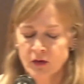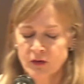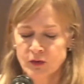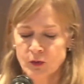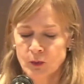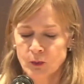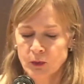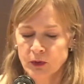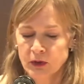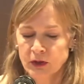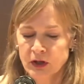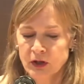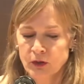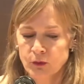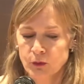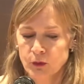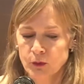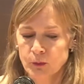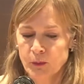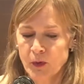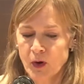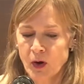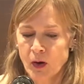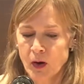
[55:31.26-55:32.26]
on the working
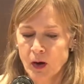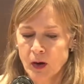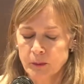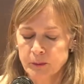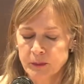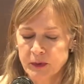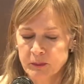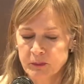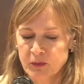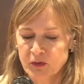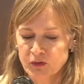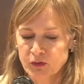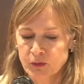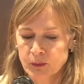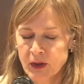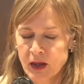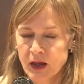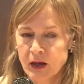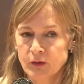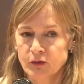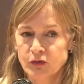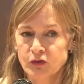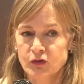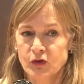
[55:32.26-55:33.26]
group are people from
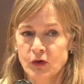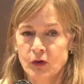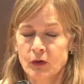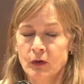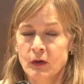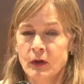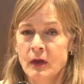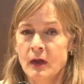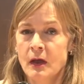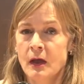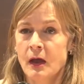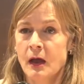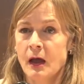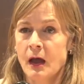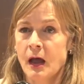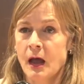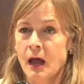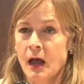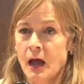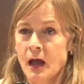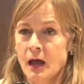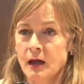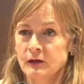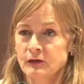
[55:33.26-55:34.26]
council
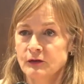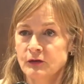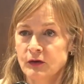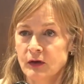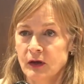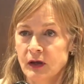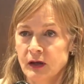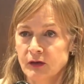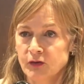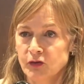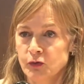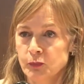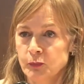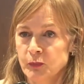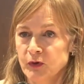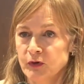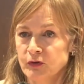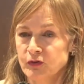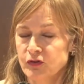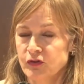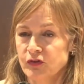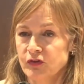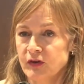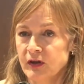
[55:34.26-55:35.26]
and
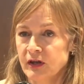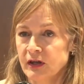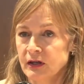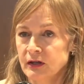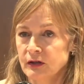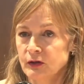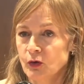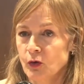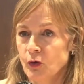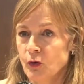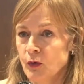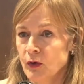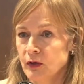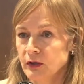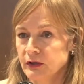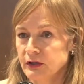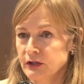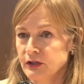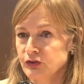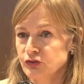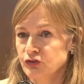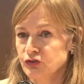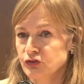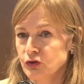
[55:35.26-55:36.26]
experts in
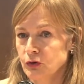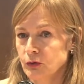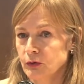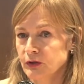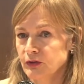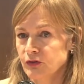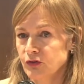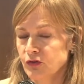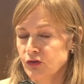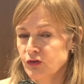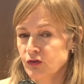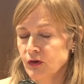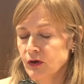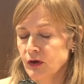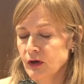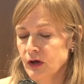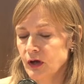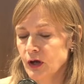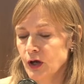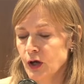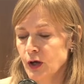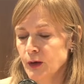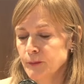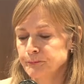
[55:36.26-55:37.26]
quality assurance.
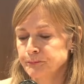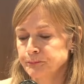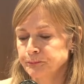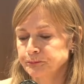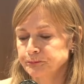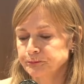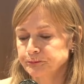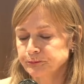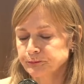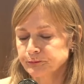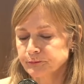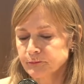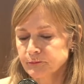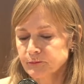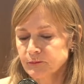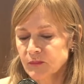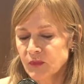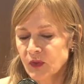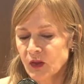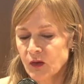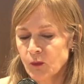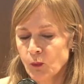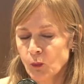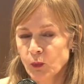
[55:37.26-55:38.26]

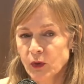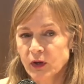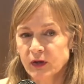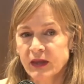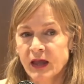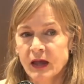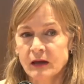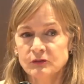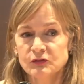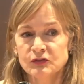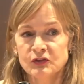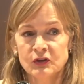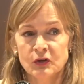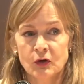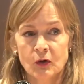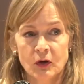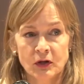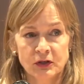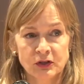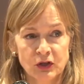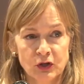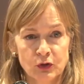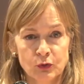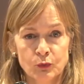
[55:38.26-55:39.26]
We're counting
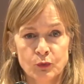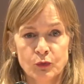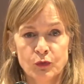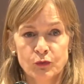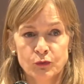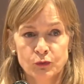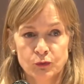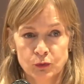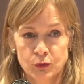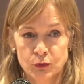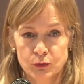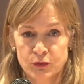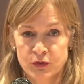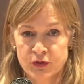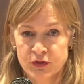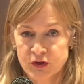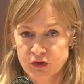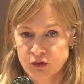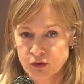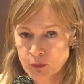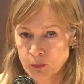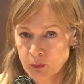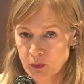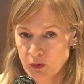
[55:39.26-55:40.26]
on you through
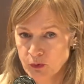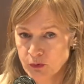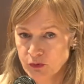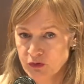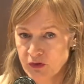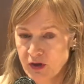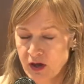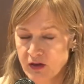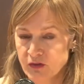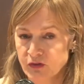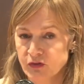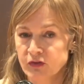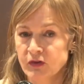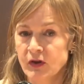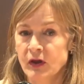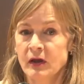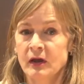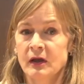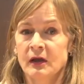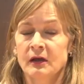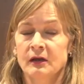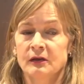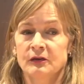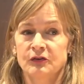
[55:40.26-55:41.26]
this process
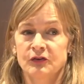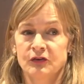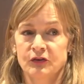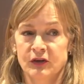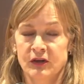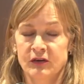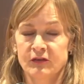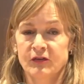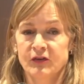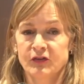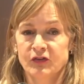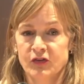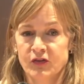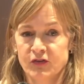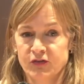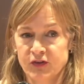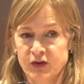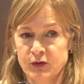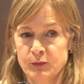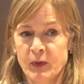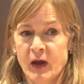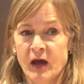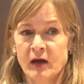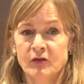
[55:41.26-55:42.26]
to give us the
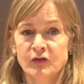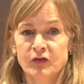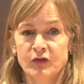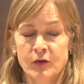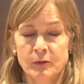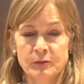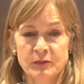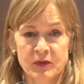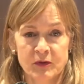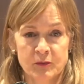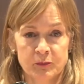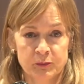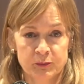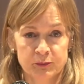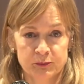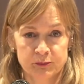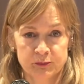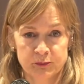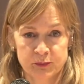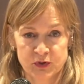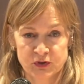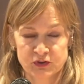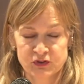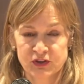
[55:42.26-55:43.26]
feedback from the
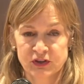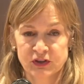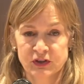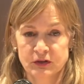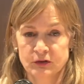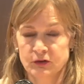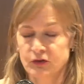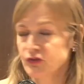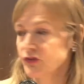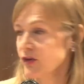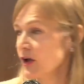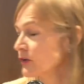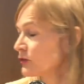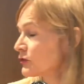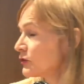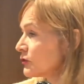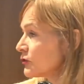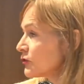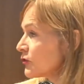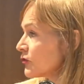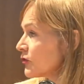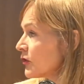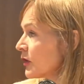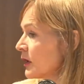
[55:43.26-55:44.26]
particular
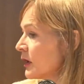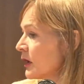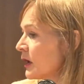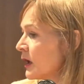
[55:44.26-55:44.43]
sectors.